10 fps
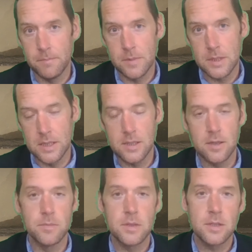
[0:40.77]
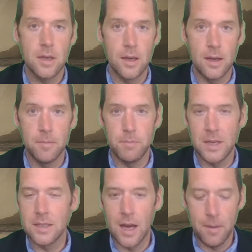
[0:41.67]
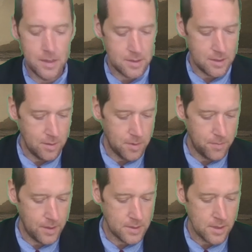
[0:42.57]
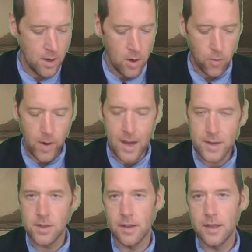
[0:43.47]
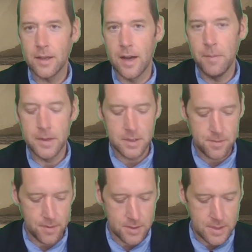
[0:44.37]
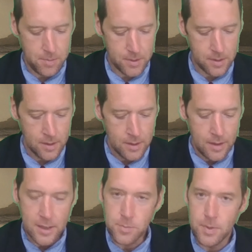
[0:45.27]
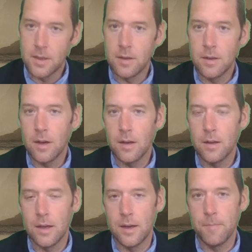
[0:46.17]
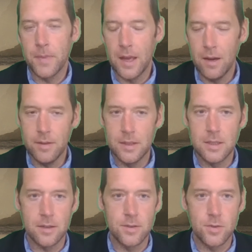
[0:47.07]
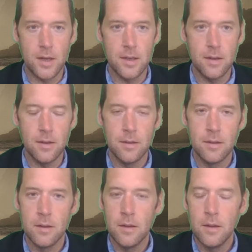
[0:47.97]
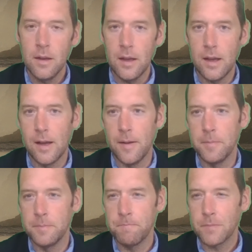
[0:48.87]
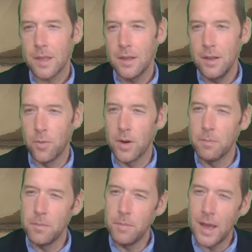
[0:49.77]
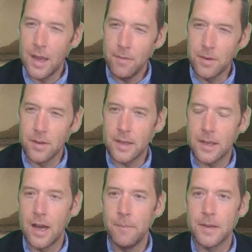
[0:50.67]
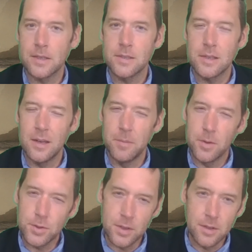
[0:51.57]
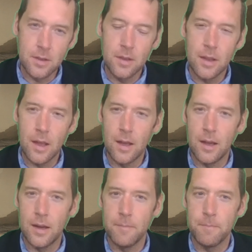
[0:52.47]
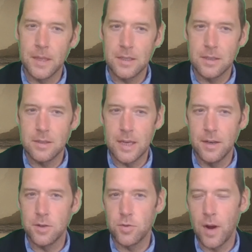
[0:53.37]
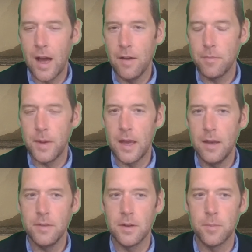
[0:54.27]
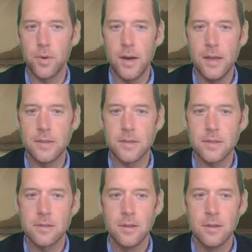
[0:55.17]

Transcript: systems being dominant in human affairs. Rational economics, for example, has been heavily deconstructed. You know, where behavioral economics and emotion tend to drive behavior and brands